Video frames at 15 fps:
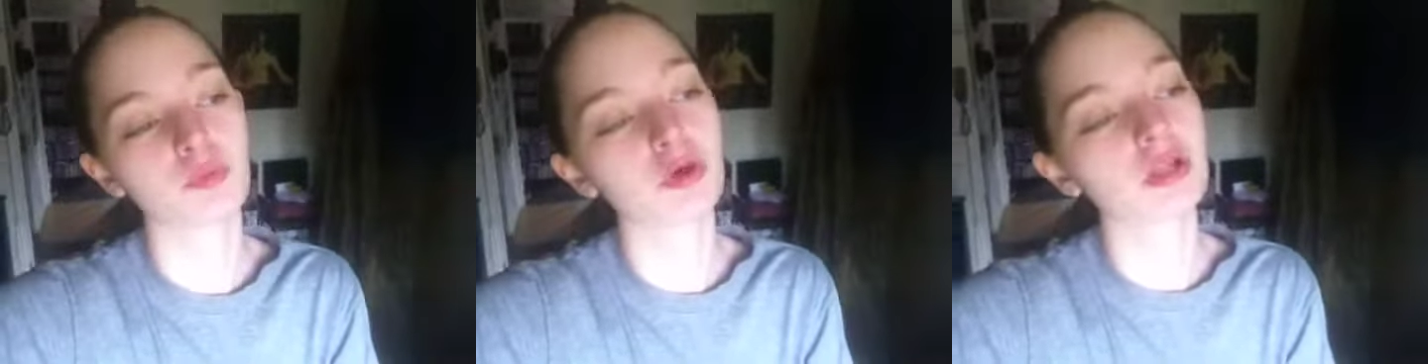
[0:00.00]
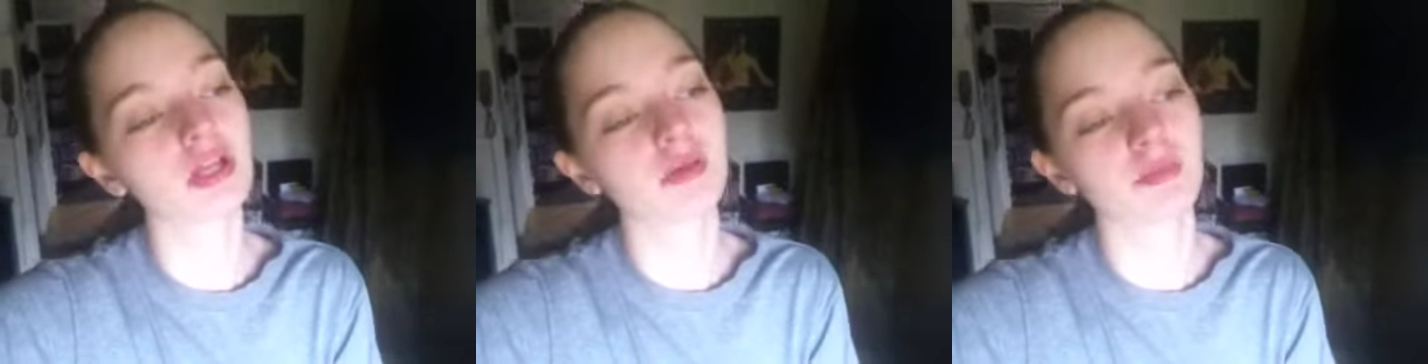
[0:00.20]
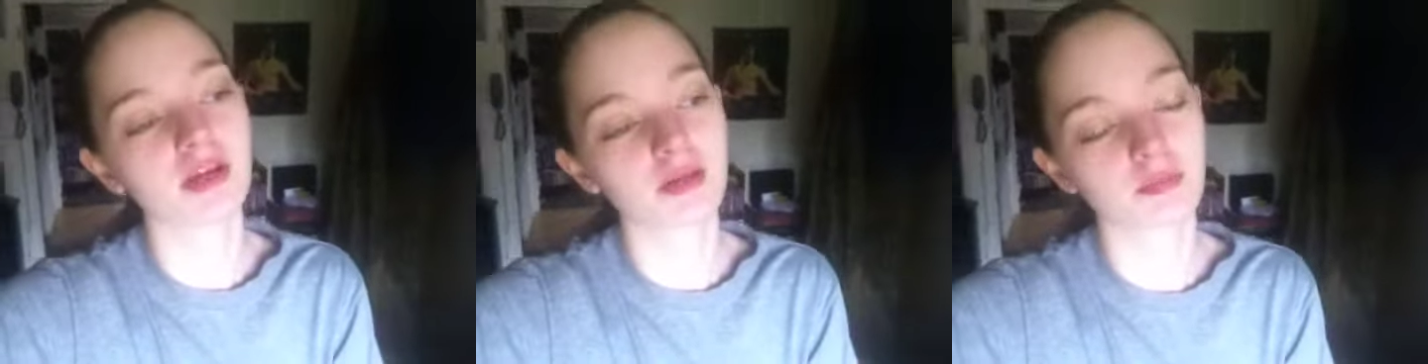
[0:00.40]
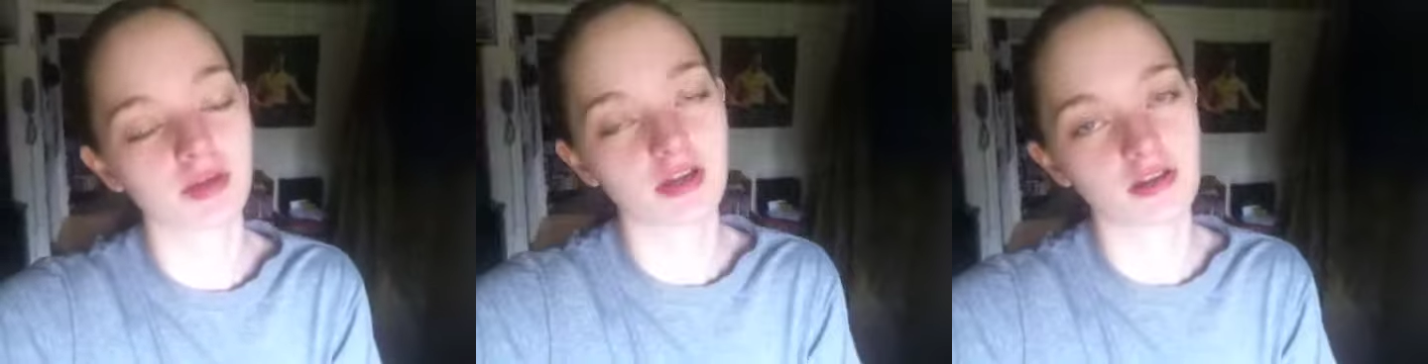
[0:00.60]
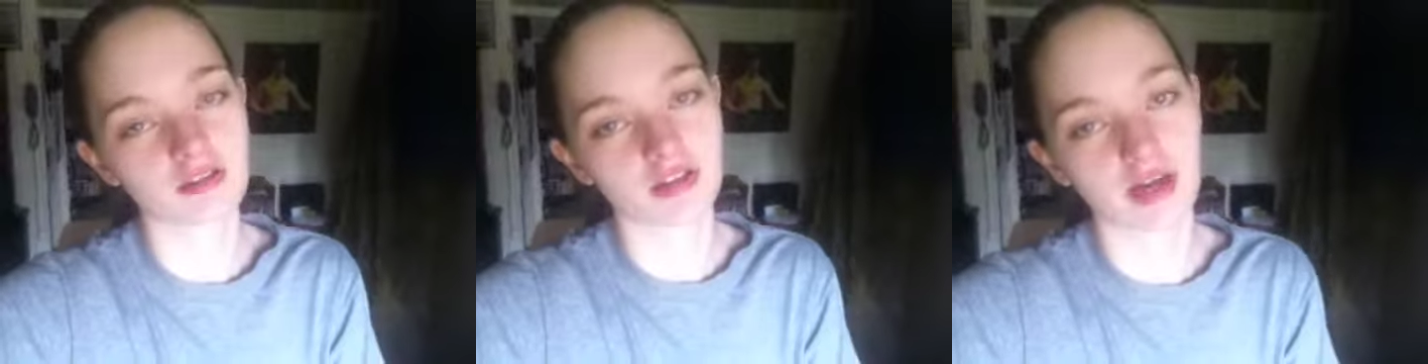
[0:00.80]
bully me
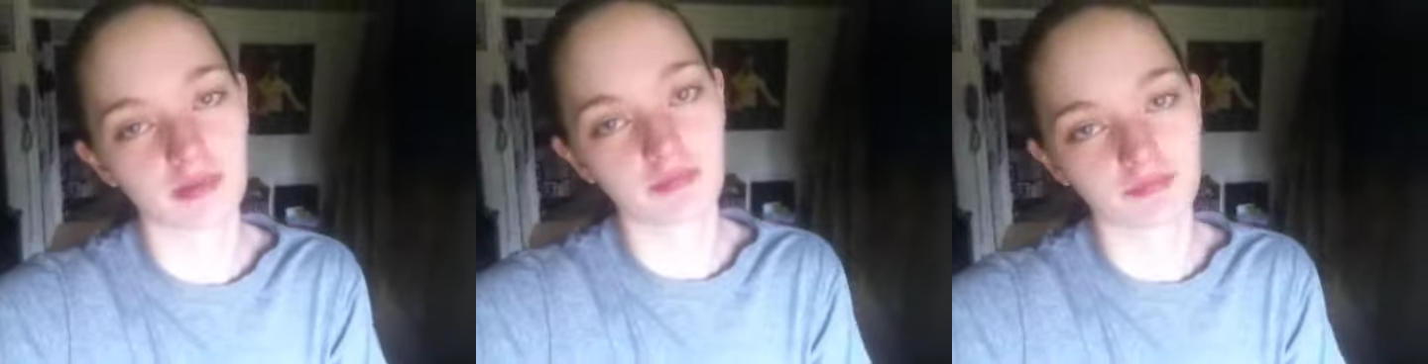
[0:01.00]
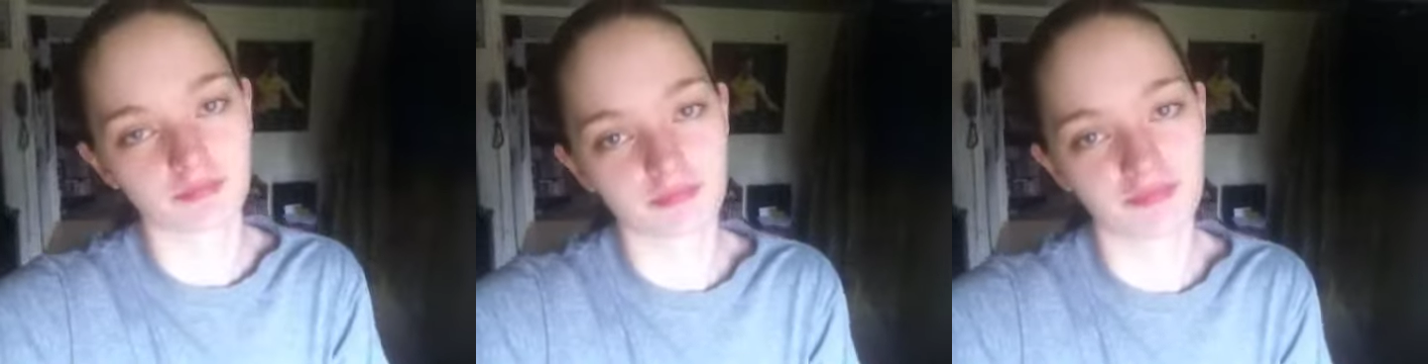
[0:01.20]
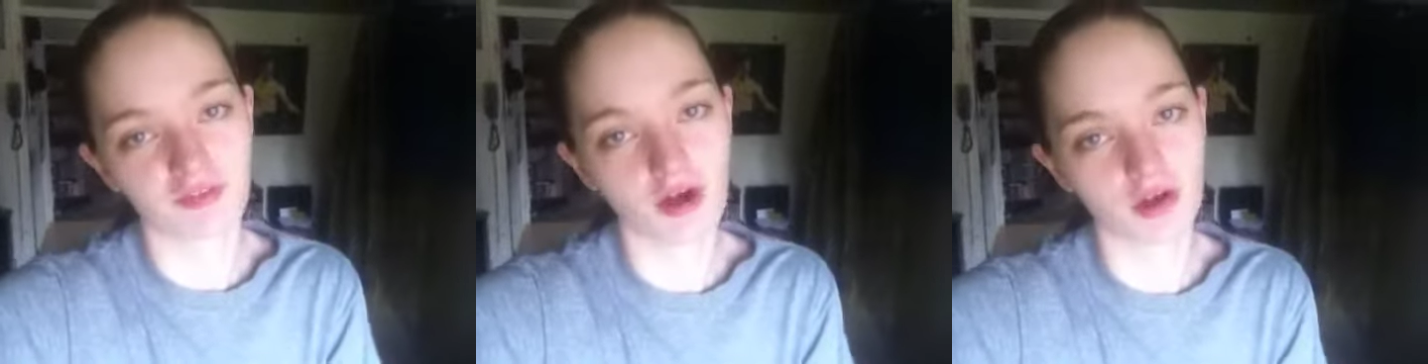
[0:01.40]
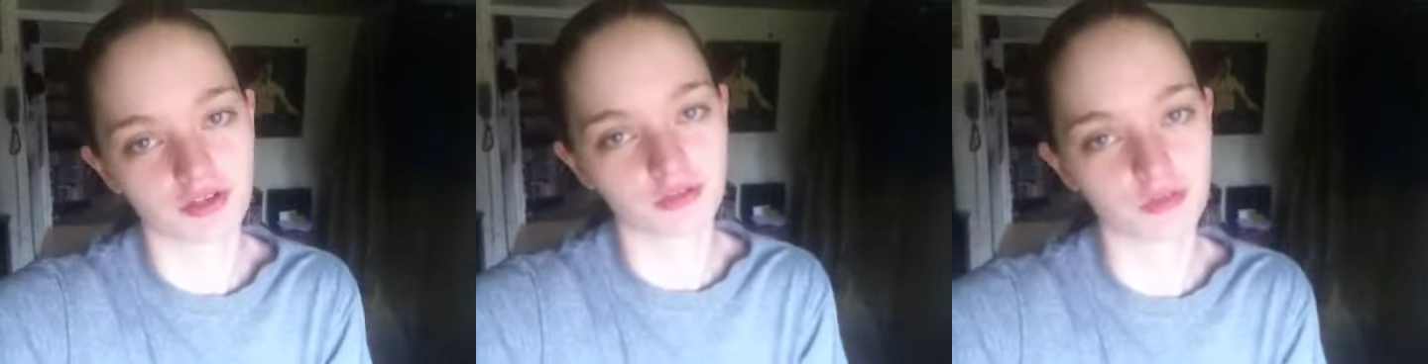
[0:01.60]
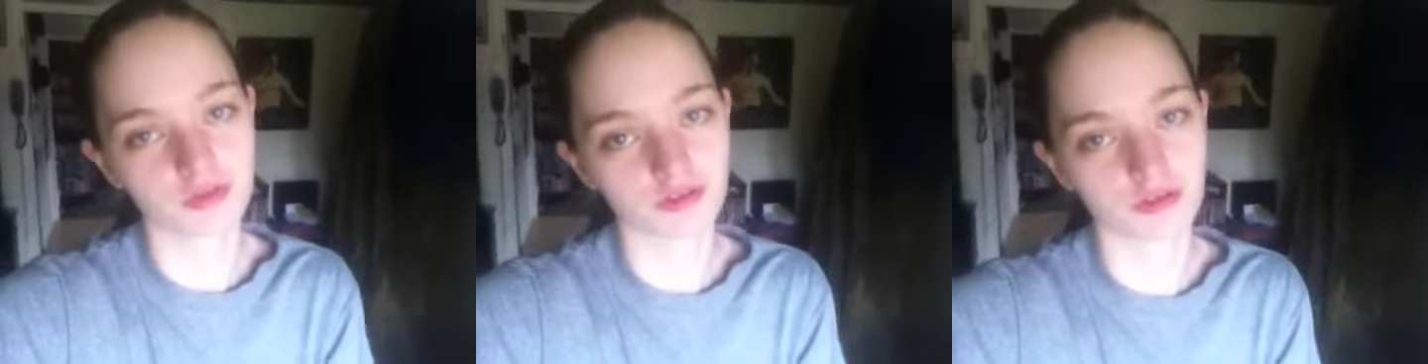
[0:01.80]
because I'm far
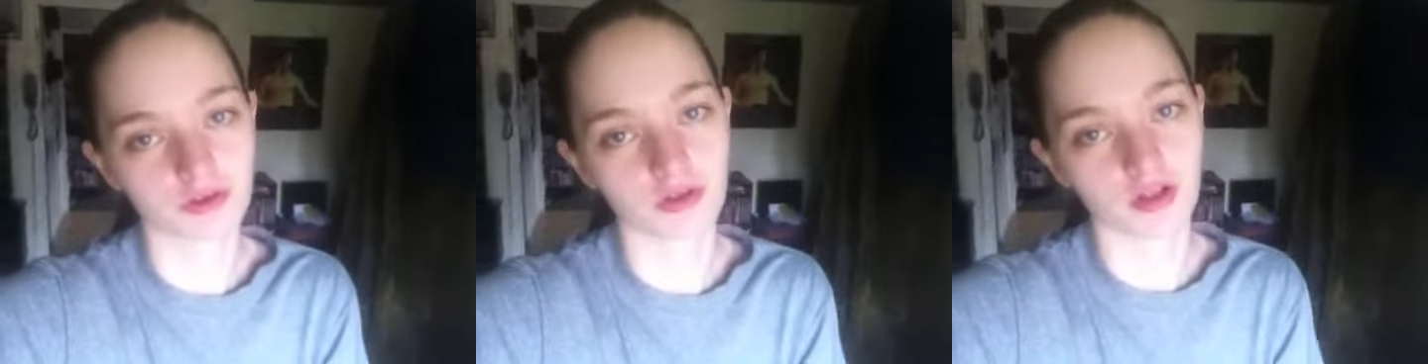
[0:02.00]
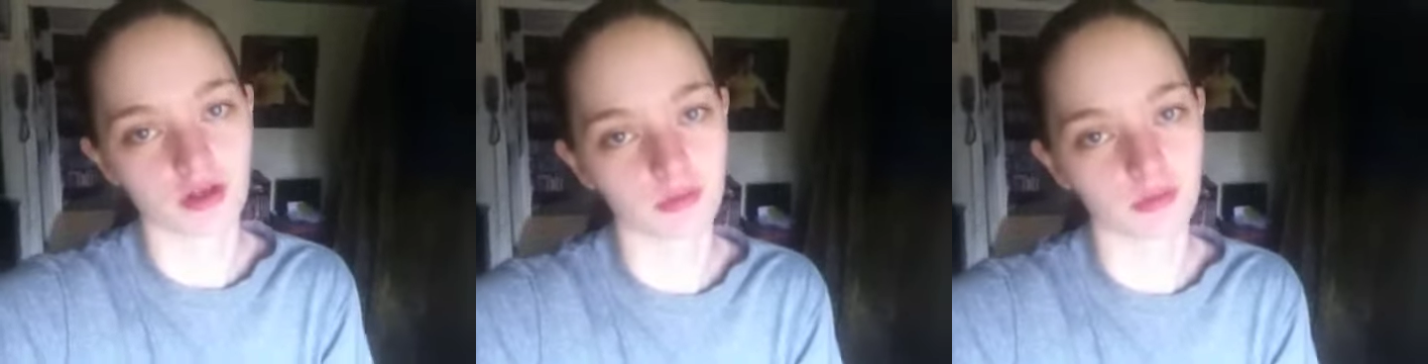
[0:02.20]
too tall.